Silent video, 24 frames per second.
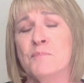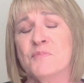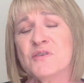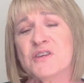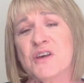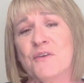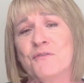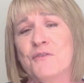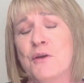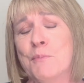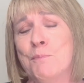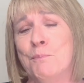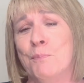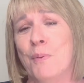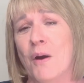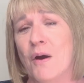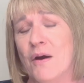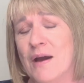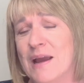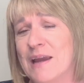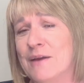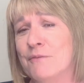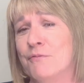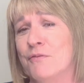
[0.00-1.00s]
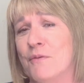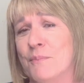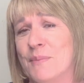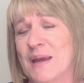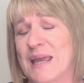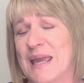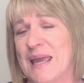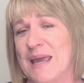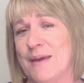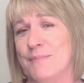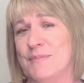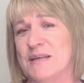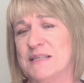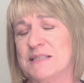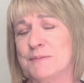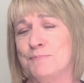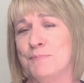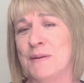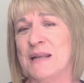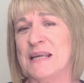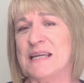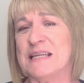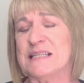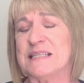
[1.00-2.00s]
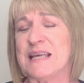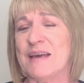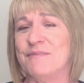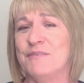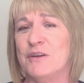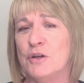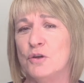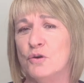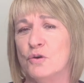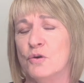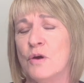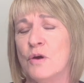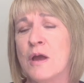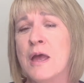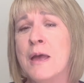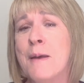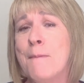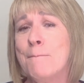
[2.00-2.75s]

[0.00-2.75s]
So if you're buying from a chemist, please have a look,